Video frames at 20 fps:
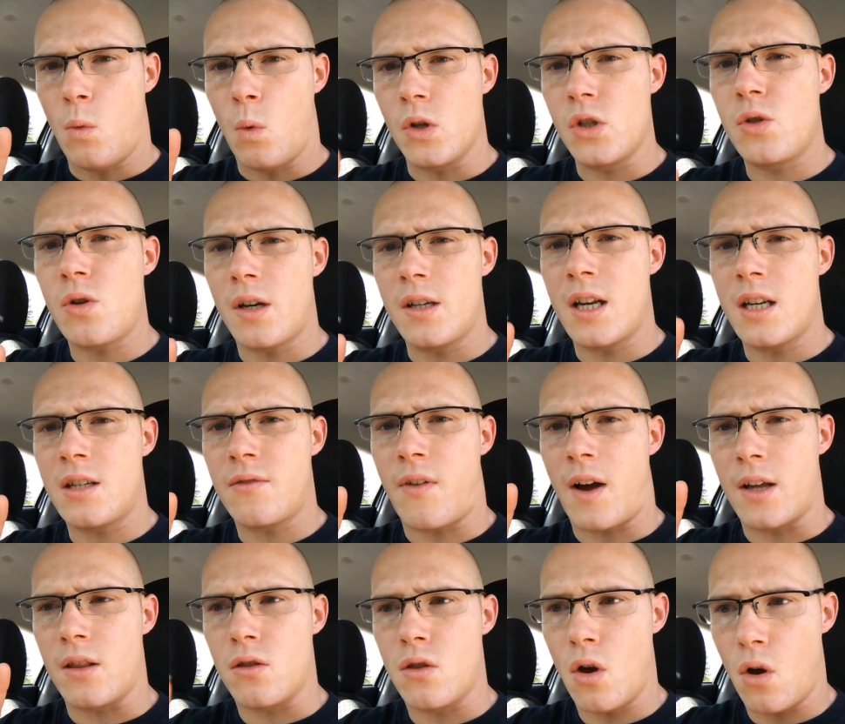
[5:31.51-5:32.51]
Once you
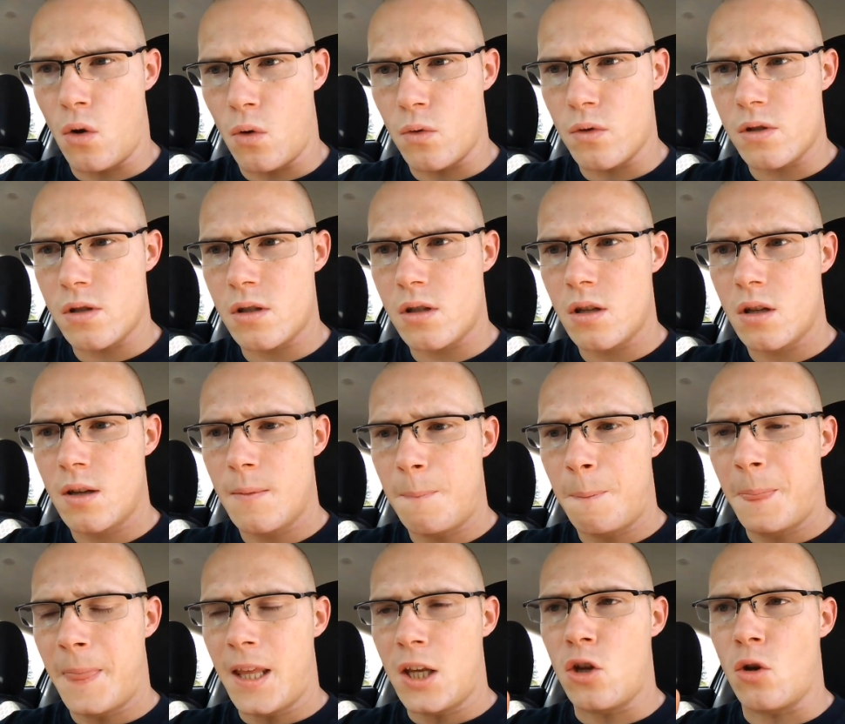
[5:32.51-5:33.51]
identify those,
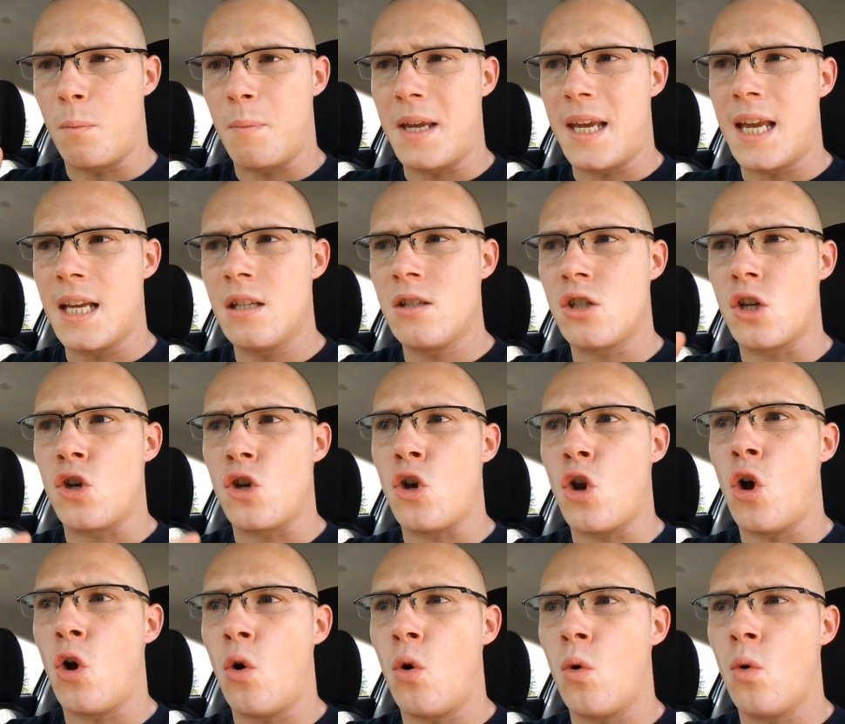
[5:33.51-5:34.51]
you'll begin to
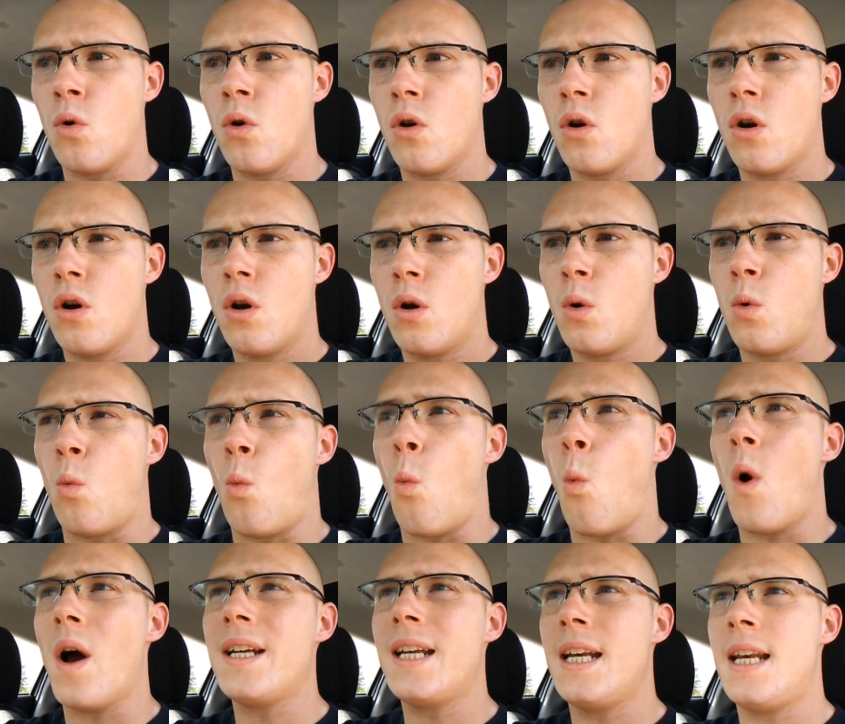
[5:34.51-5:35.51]
know
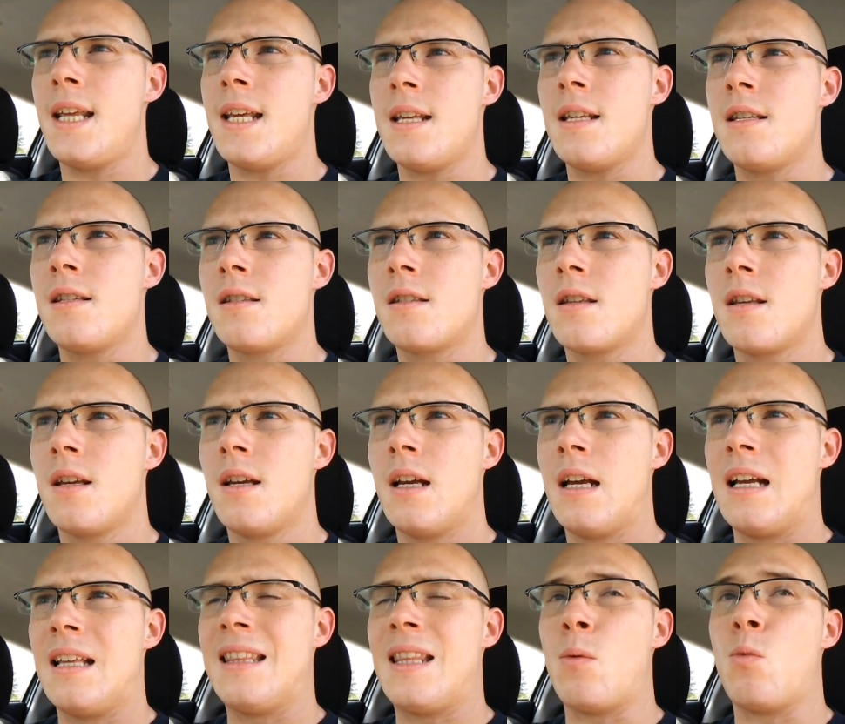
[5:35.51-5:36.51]
what it is
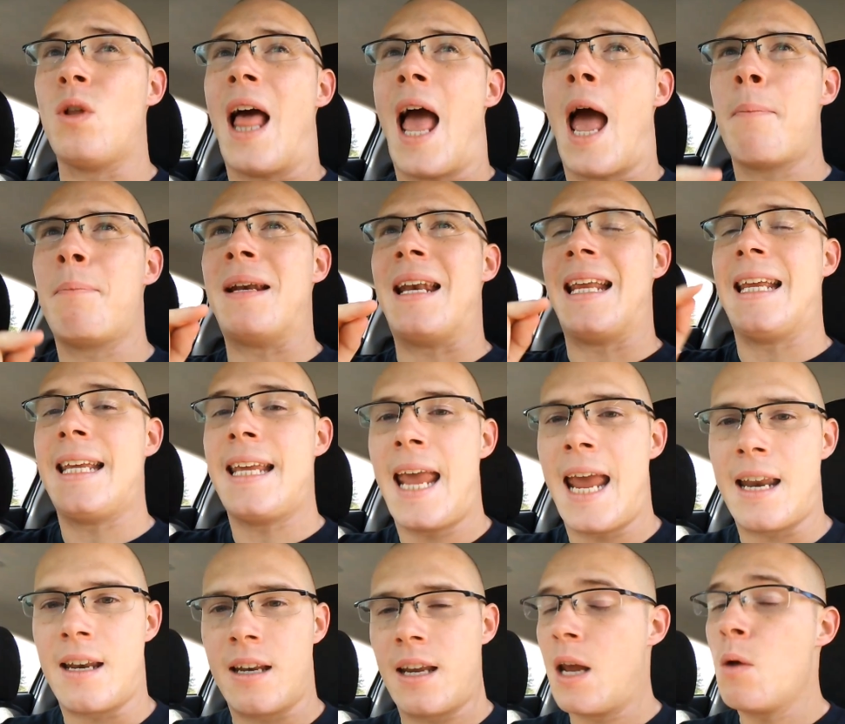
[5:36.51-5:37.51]
that will happen
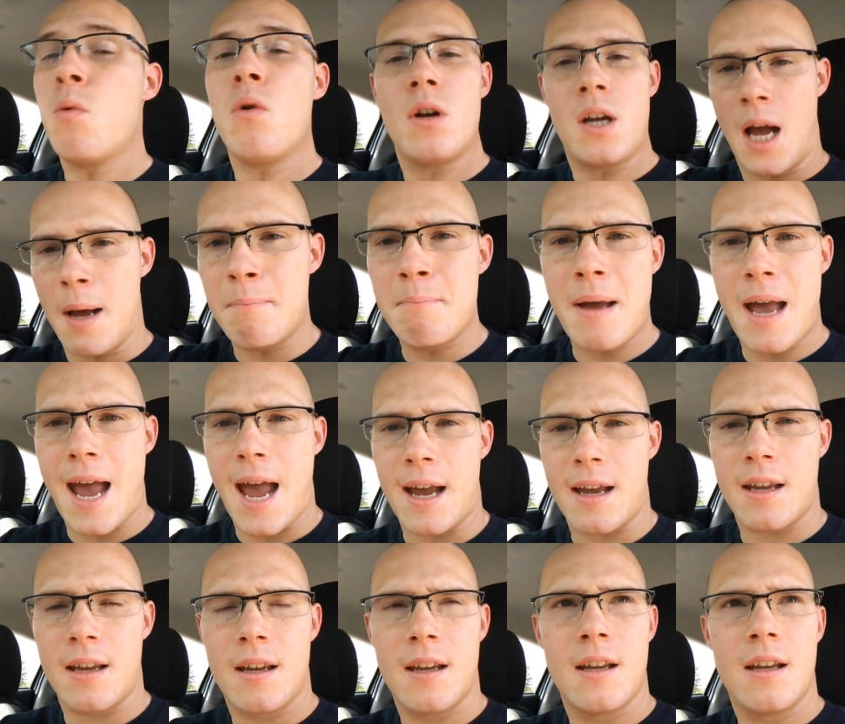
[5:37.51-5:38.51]
again. It will come
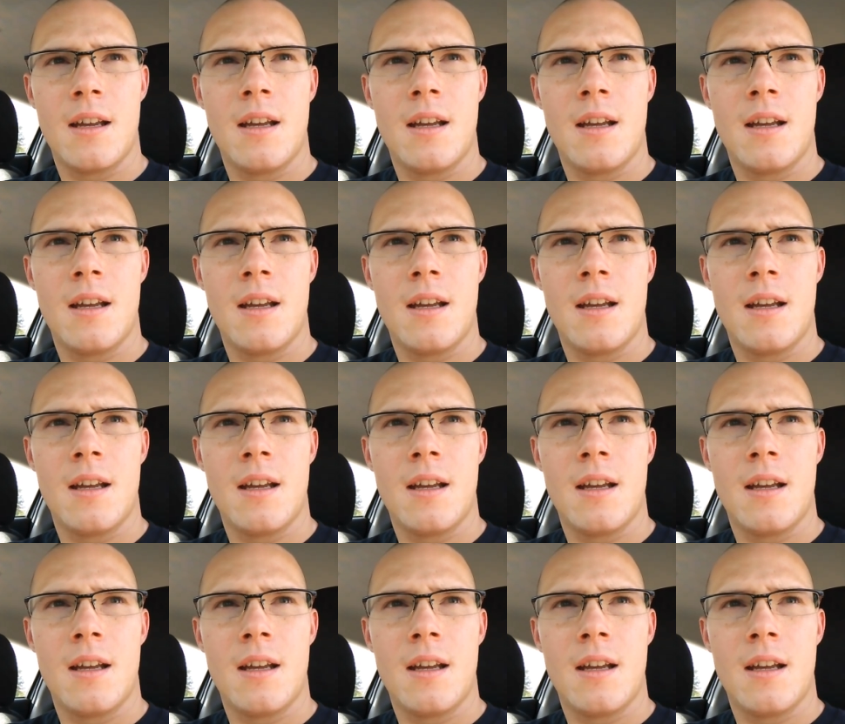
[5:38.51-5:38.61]
back.